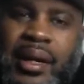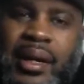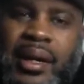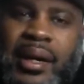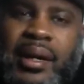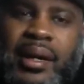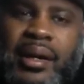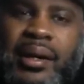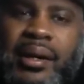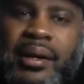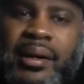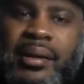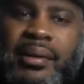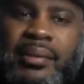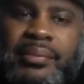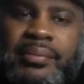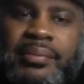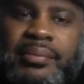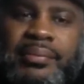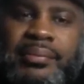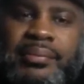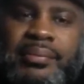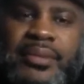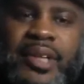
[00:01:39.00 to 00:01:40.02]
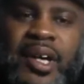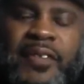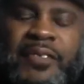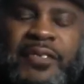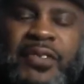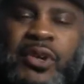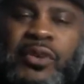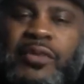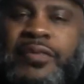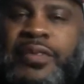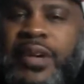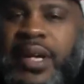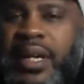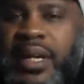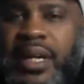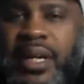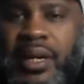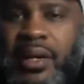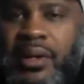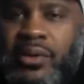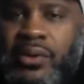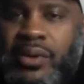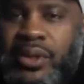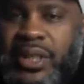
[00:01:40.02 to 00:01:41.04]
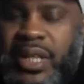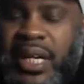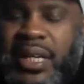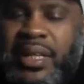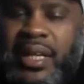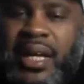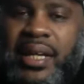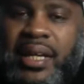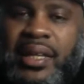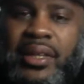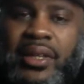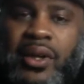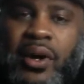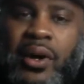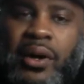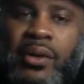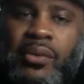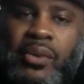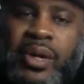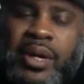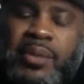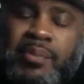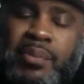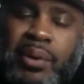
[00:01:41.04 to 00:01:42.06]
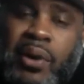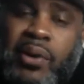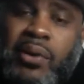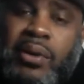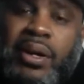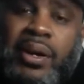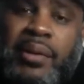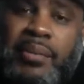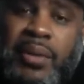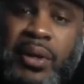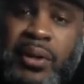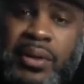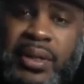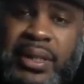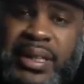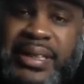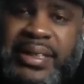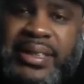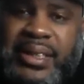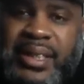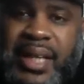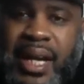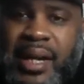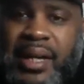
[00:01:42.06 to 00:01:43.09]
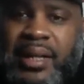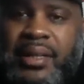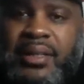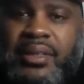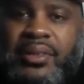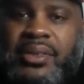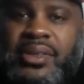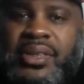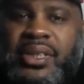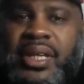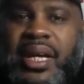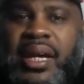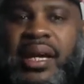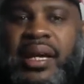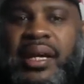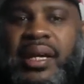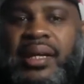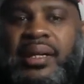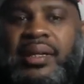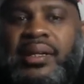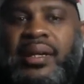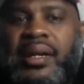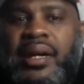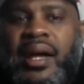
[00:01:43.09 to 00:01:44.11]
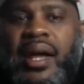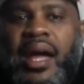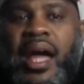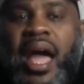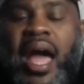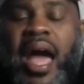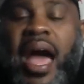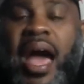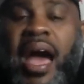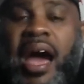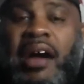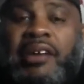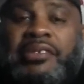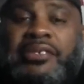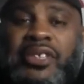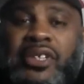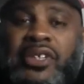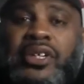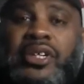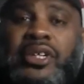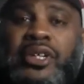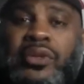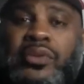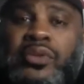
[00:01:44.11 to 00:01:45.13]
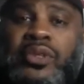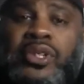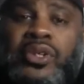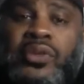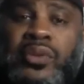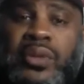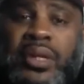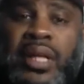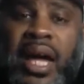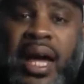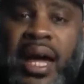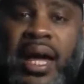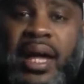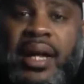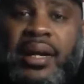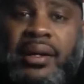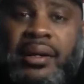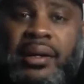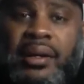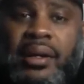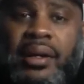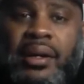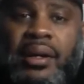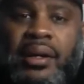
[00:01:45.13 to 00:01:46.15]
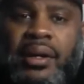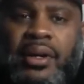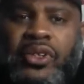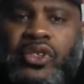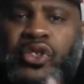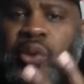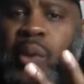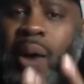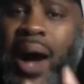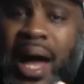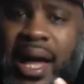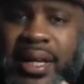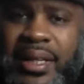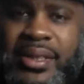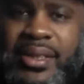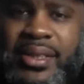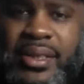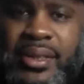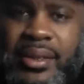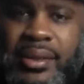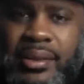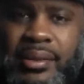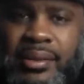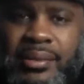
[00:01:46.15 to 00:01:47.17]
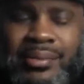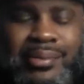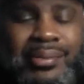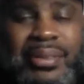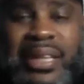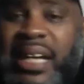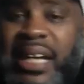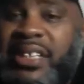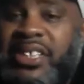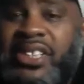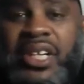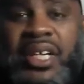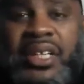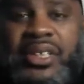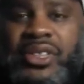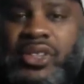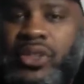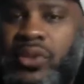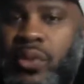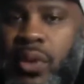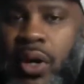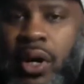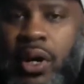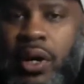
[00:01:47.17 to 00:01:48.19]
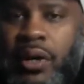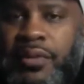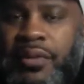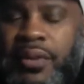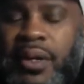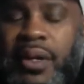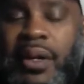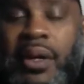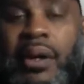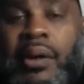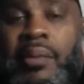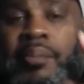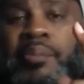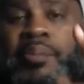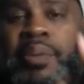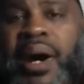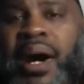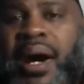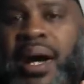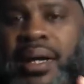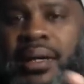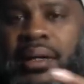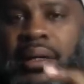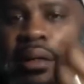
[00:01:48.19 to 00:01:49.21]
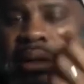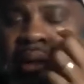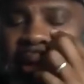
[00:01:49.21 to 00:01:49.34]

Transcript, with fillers: Um, a few videos that they thought we broke community standards. And after you do that twice, they shut you off. But